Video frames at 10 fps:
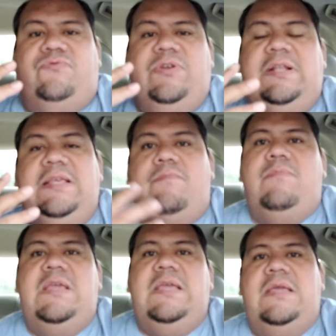really
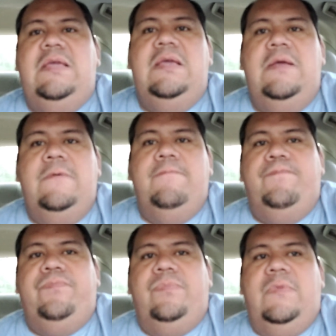me
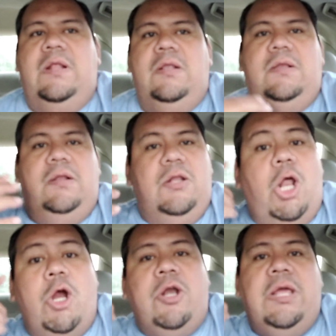
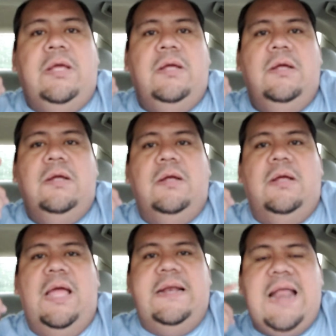learning,
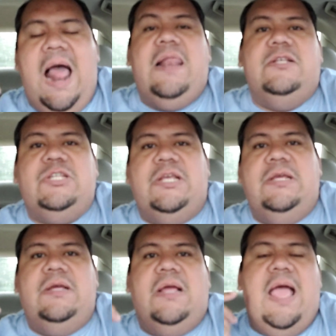acknowledging,
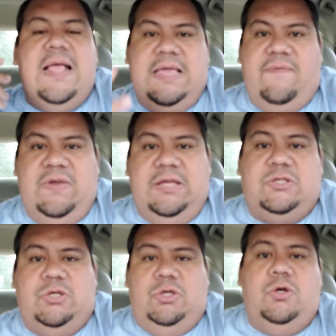and giving
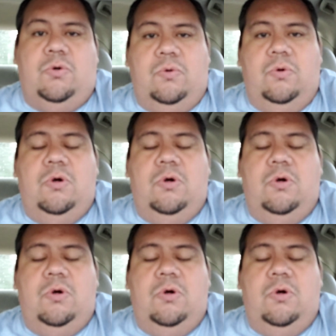it to you.